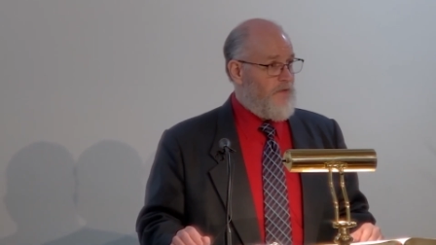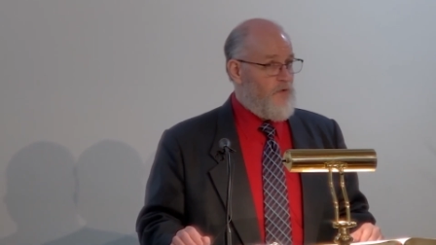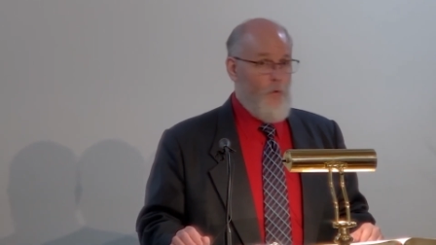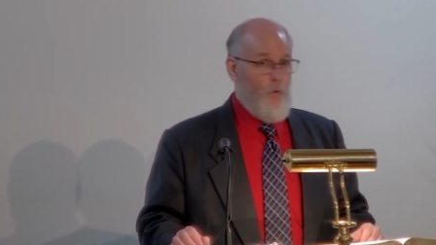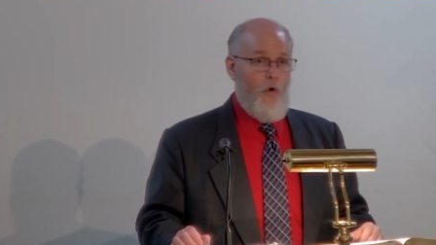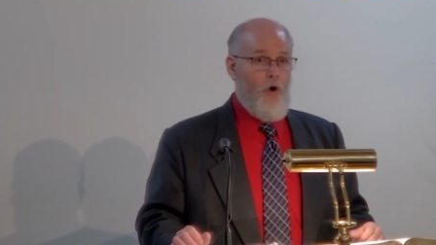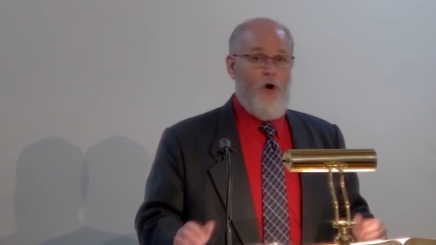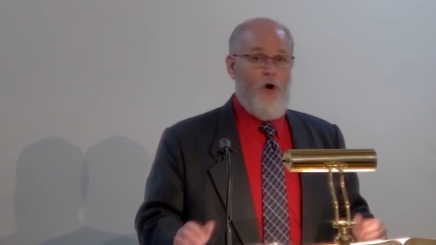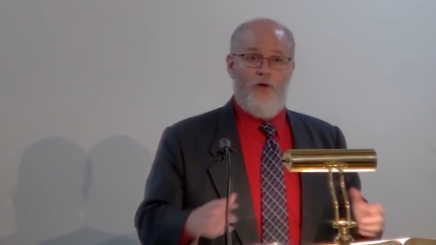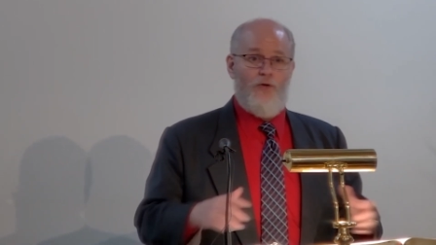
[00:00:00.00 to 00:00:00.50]
The
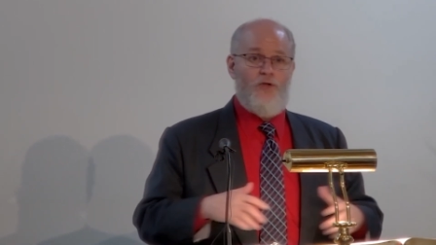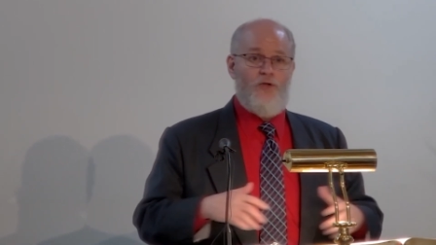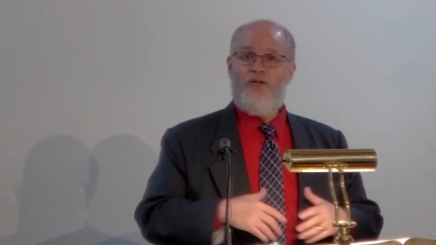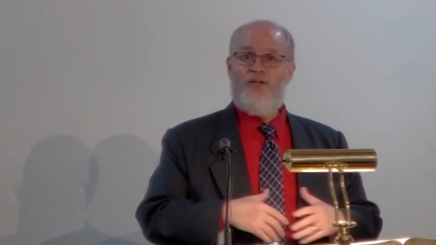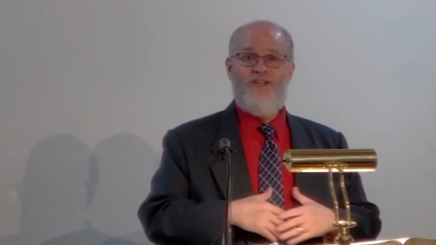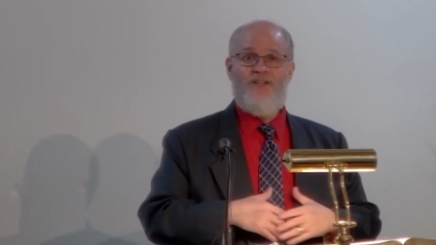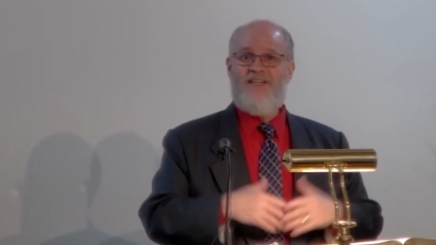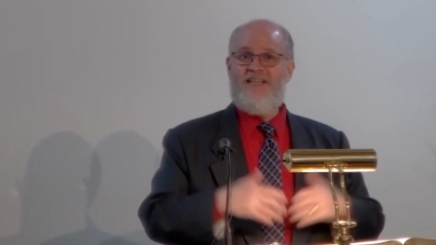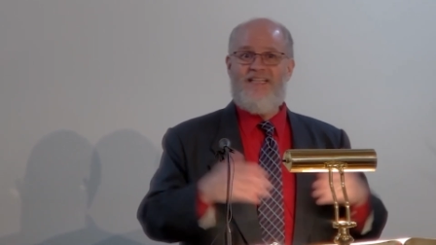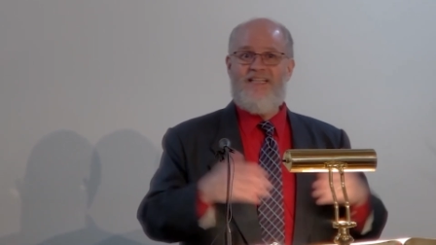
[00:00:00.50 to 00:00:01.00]
world
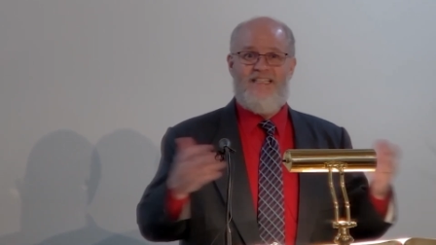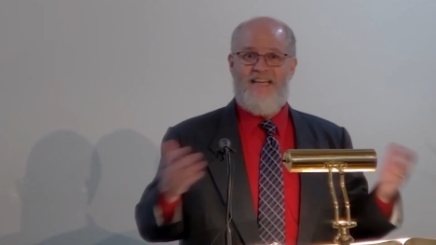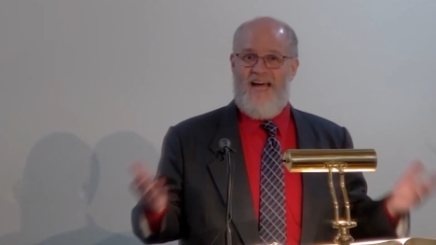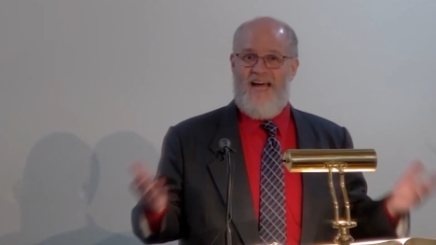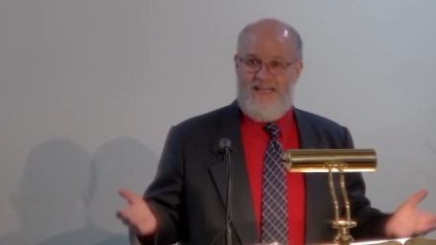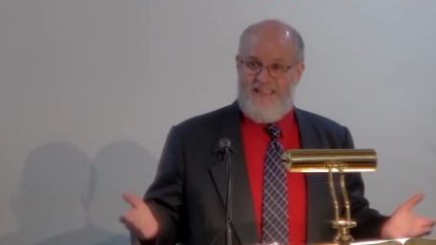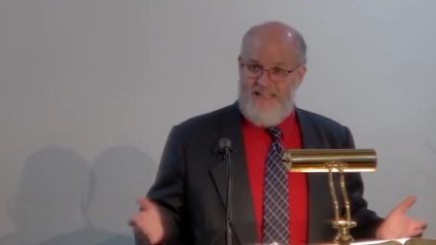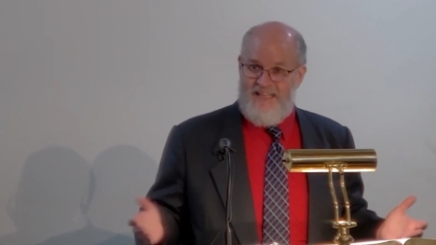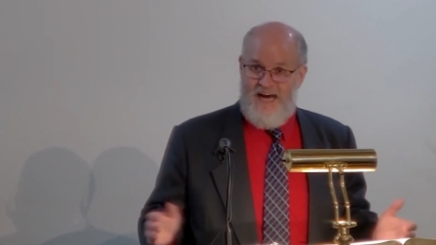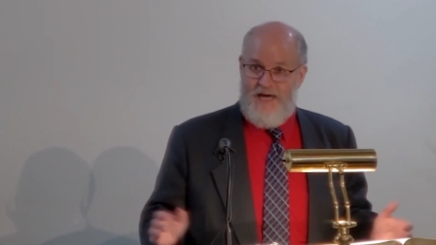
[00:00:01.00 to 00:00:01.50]
couldn't
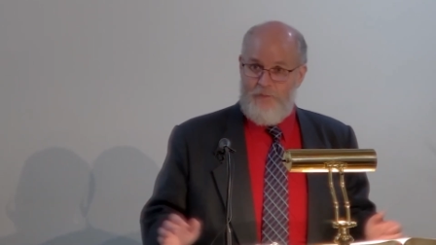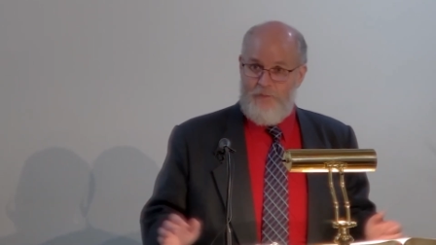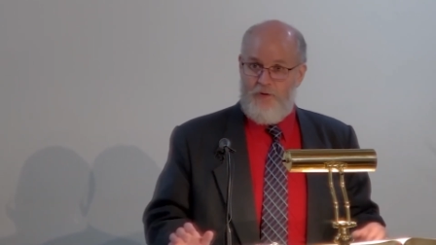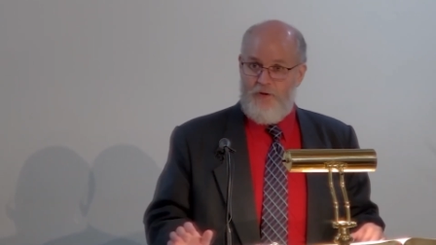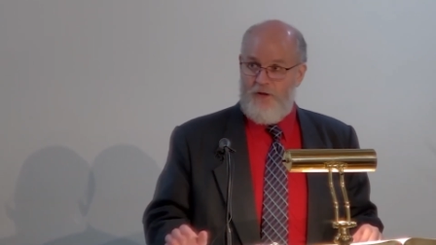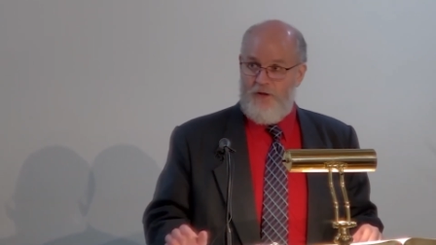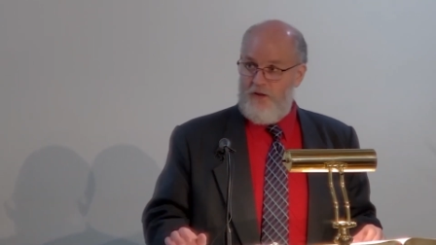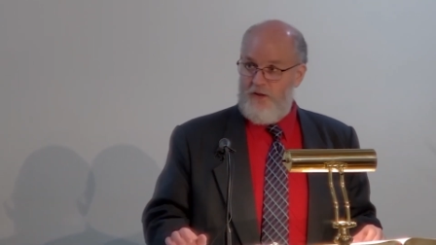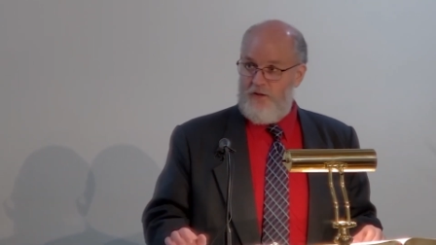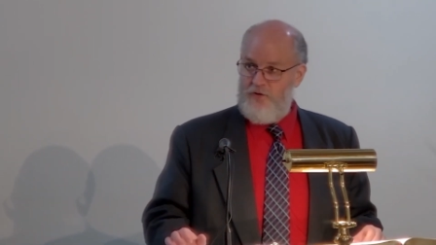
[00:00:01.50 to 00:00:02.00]
contain that
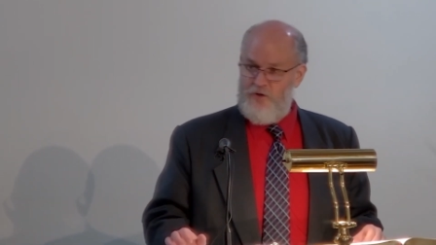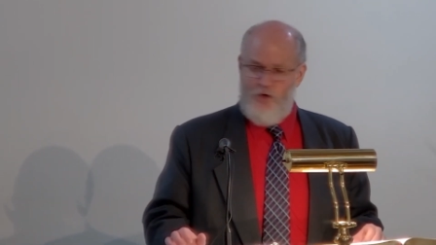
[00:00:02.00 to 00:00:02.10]
book.